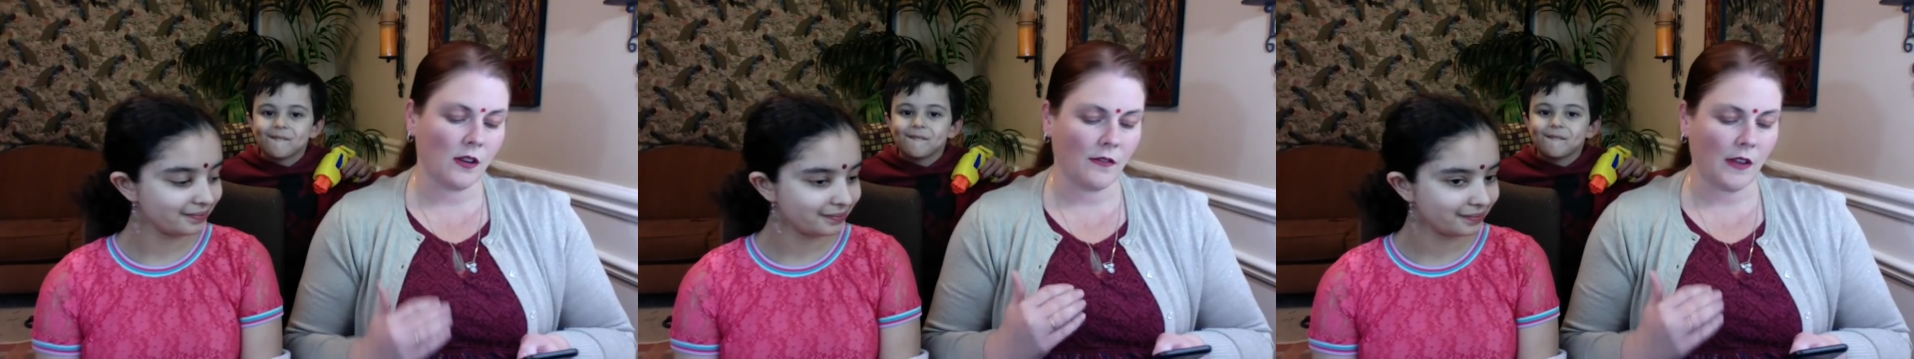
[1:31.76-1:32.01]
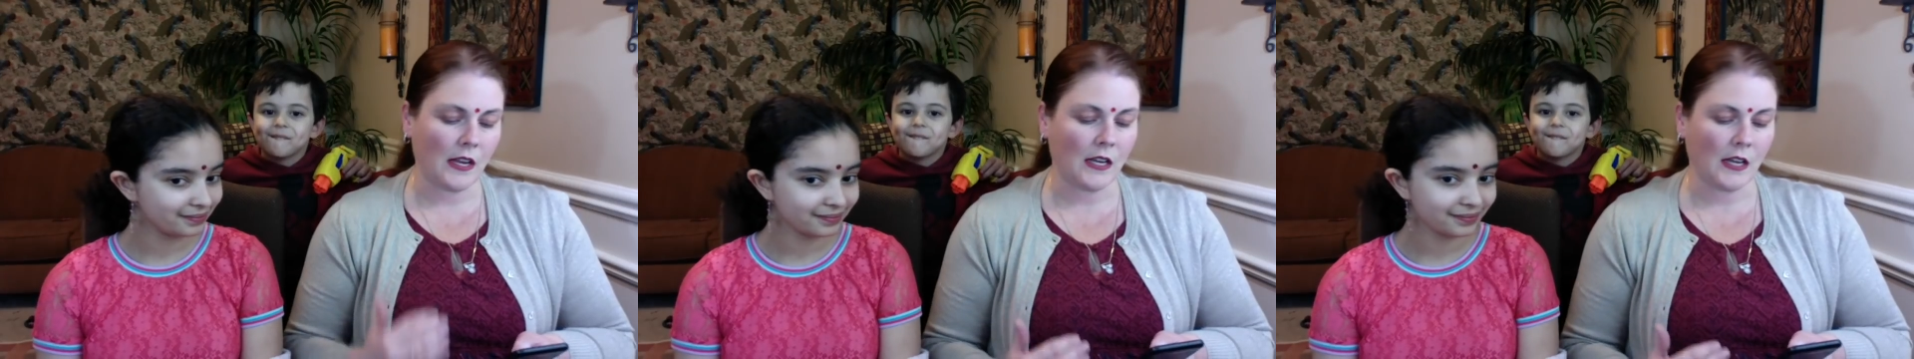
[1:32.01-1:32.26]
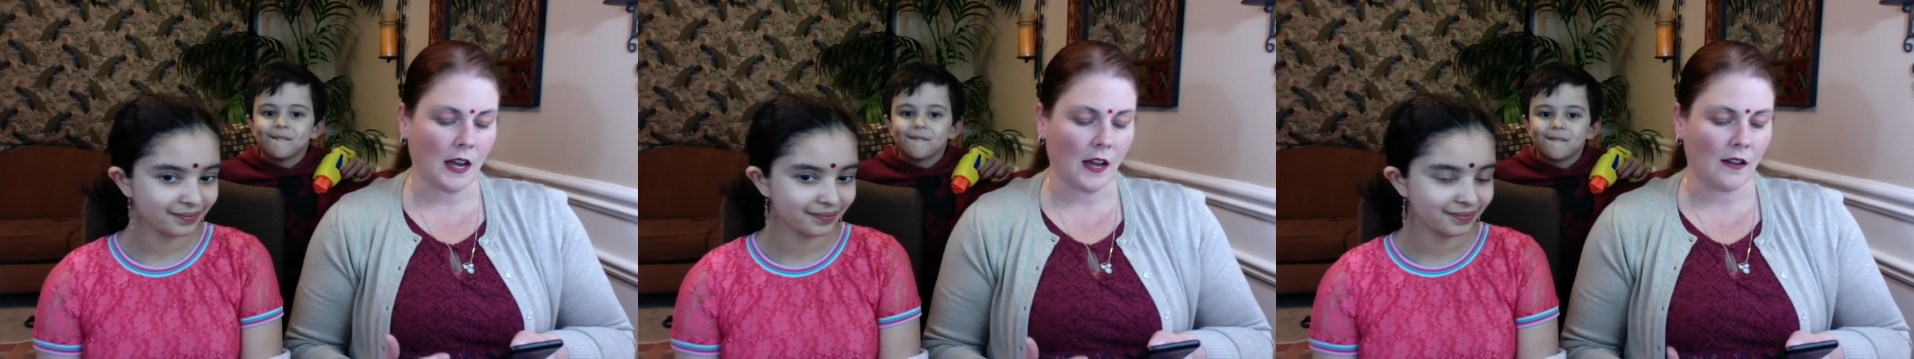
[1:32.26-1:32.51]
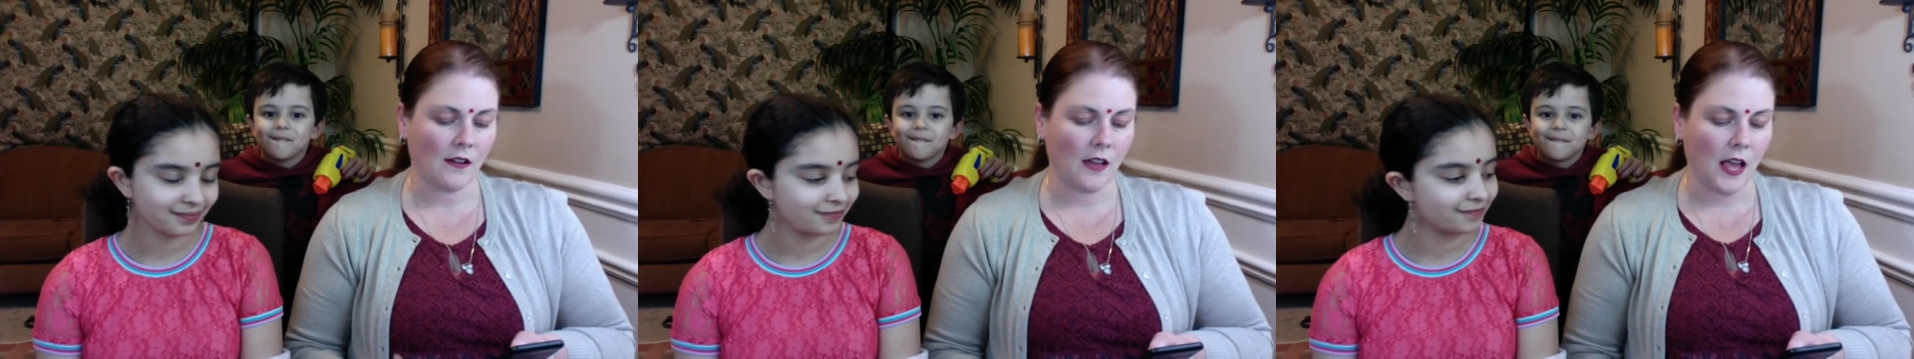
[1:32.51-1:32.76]
Speaker 1: of India,
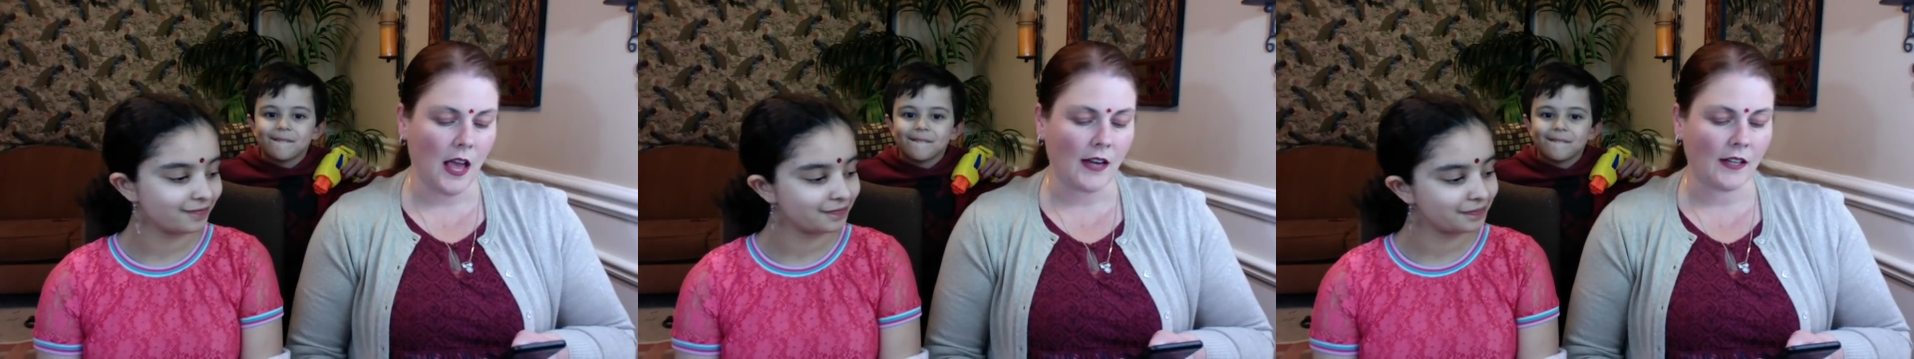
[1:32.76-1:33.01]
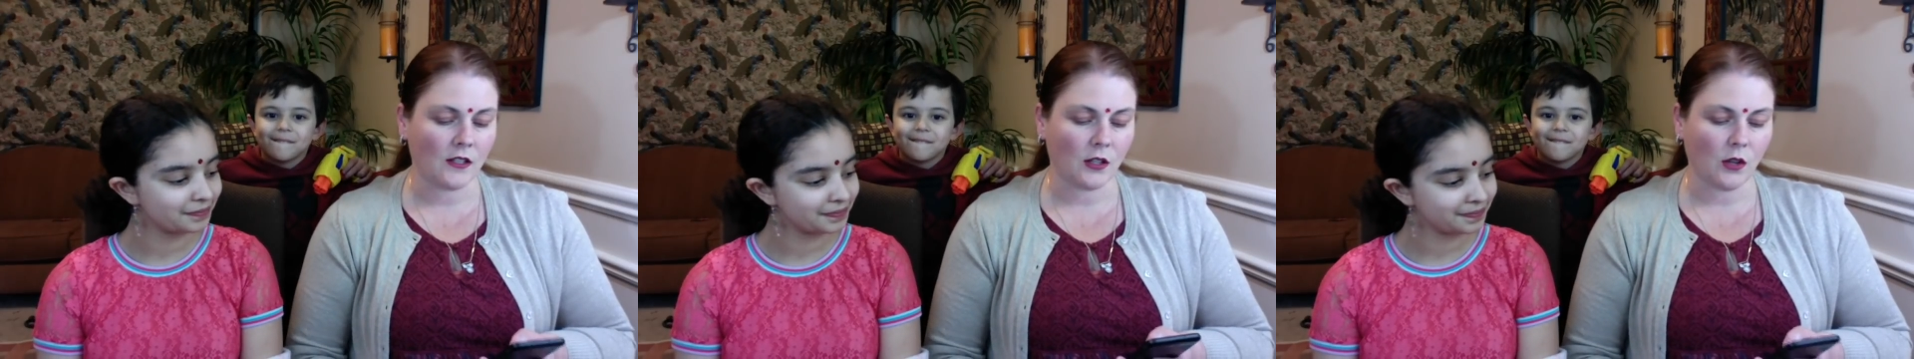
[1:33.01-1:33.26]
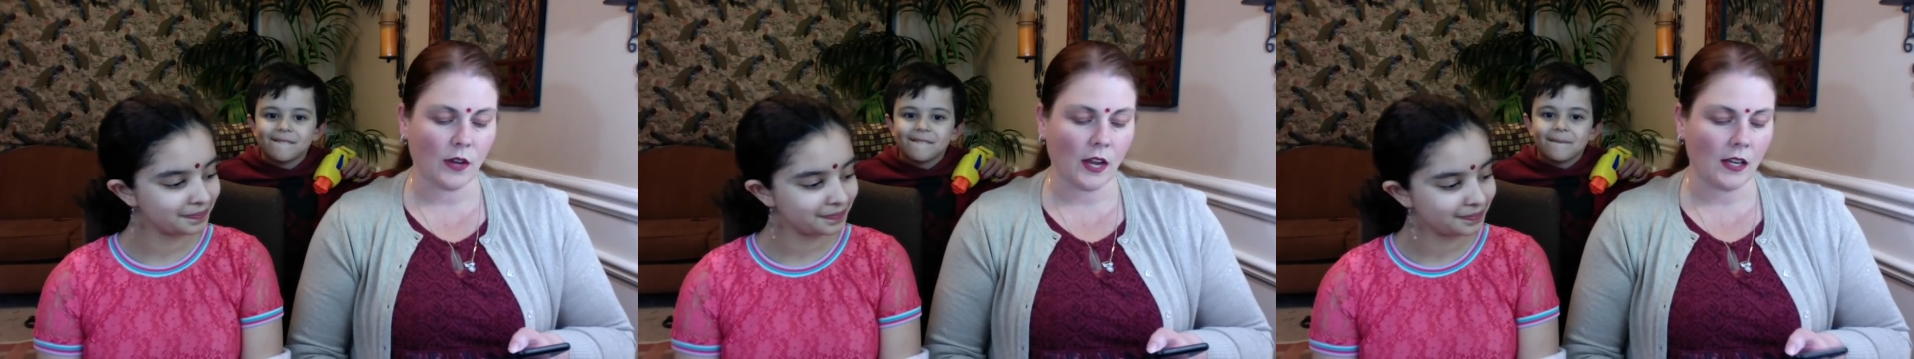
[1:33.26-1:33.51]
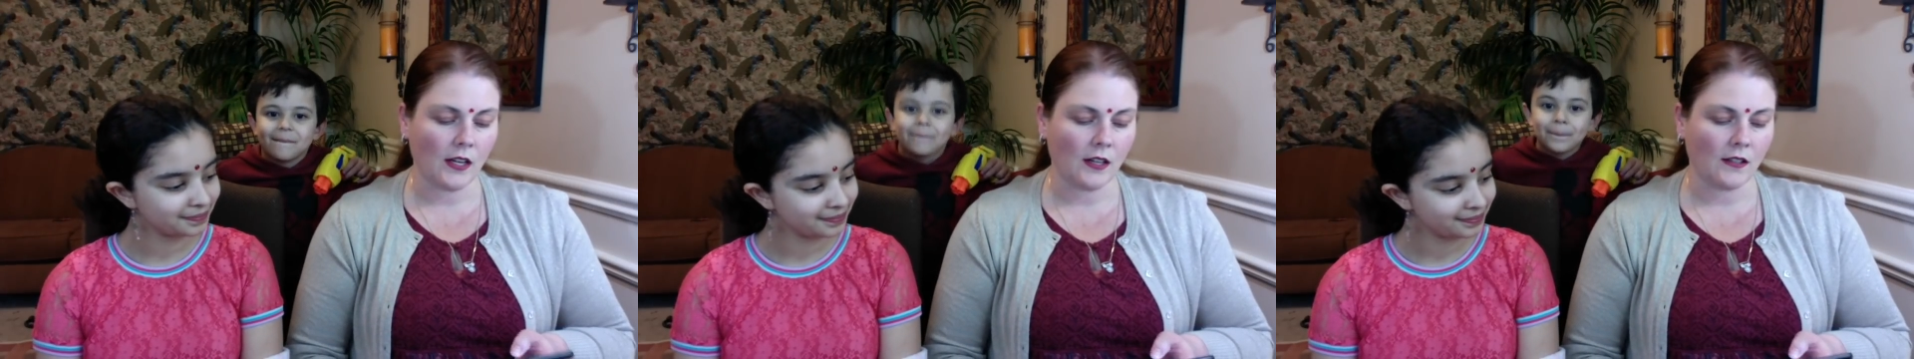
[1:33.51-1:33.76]
and it's
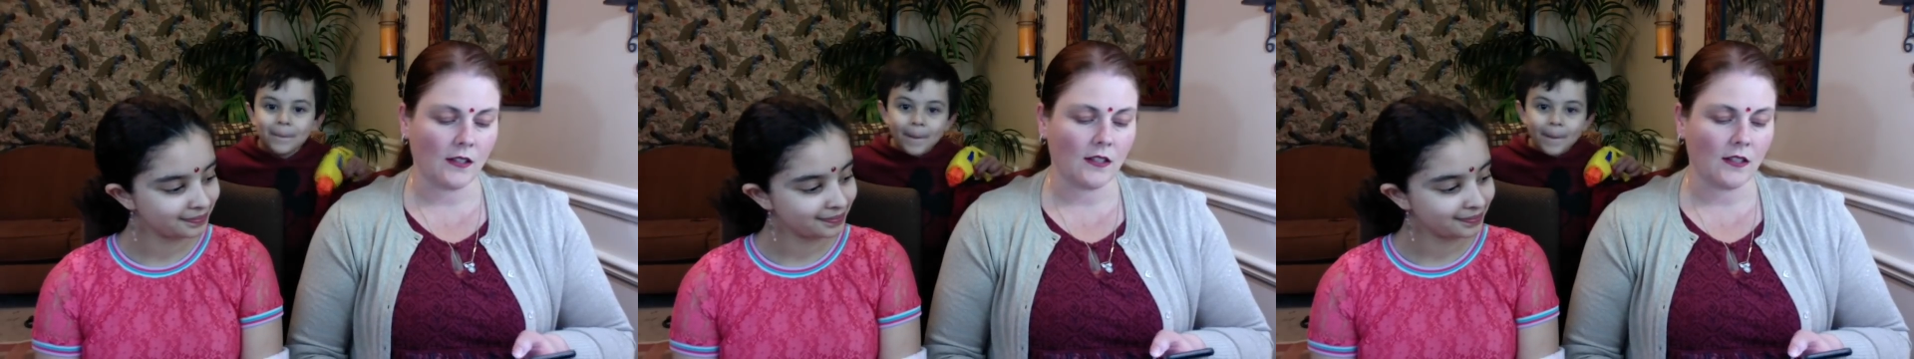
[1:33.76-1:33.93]
located in the